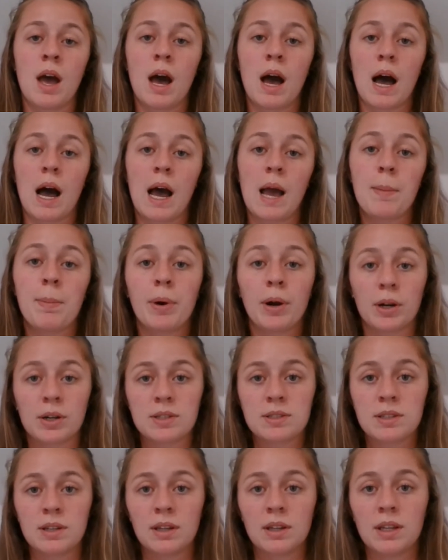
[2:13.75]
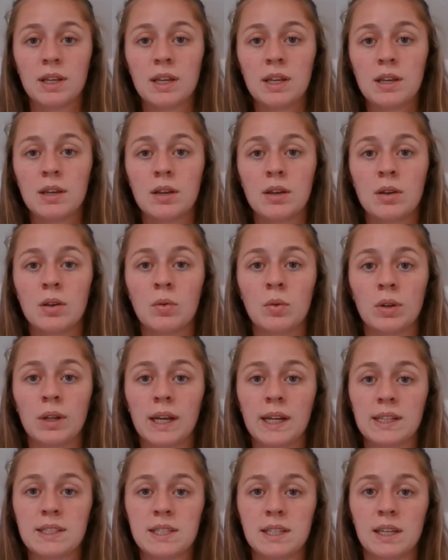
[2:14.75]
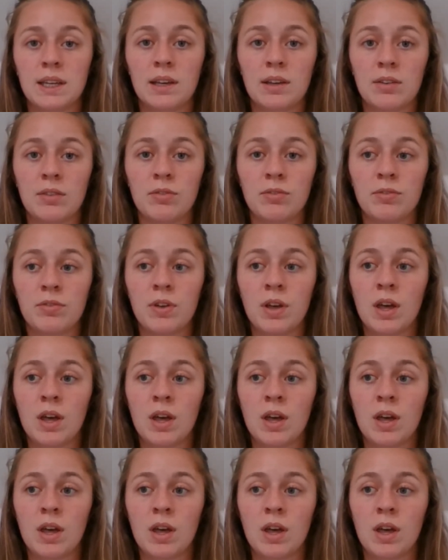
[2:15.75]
I personally like to give